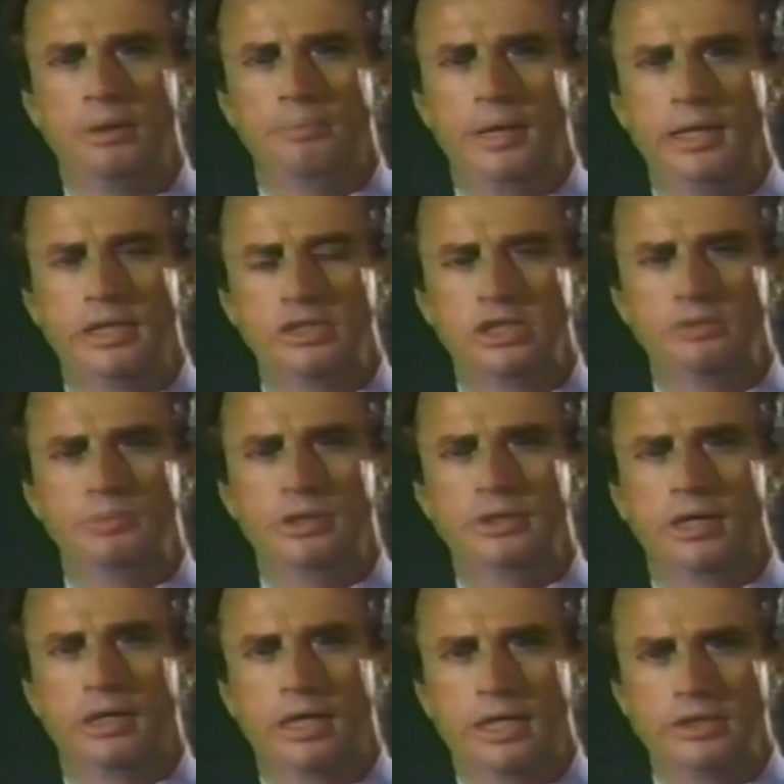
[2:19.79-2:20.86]
maintenance has been
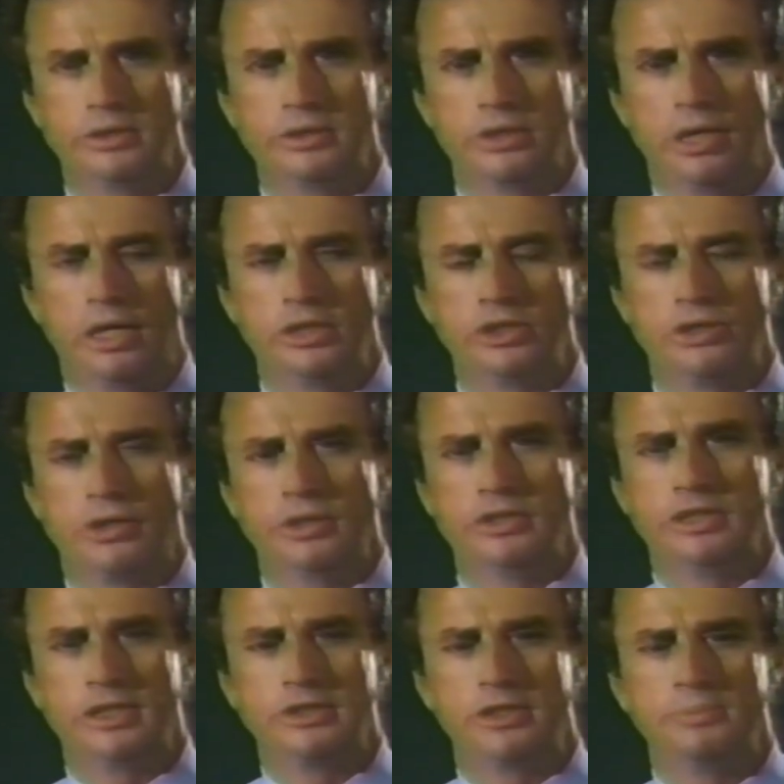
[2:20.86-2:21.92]
done on certain
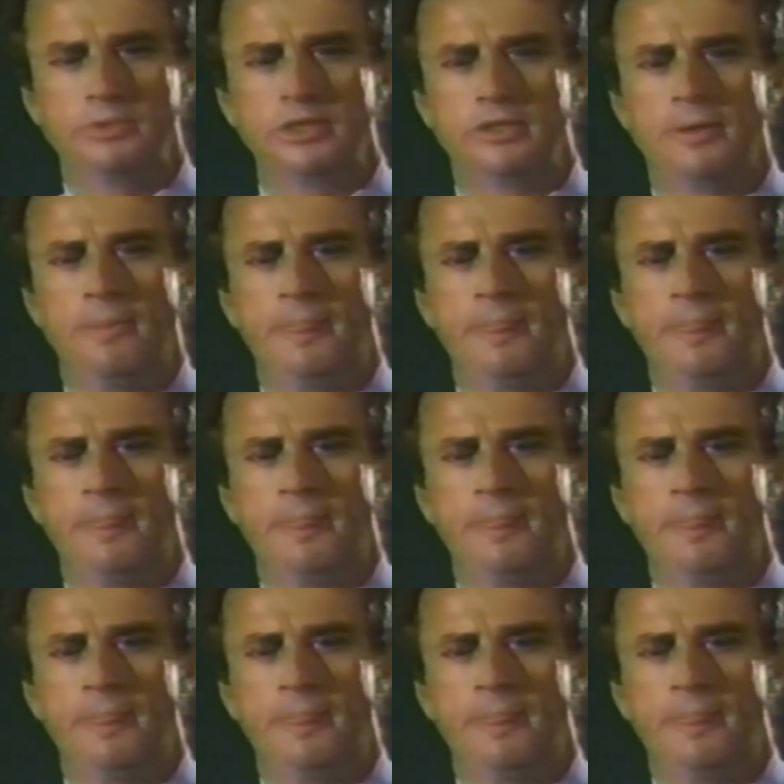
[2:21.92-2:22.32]
systems,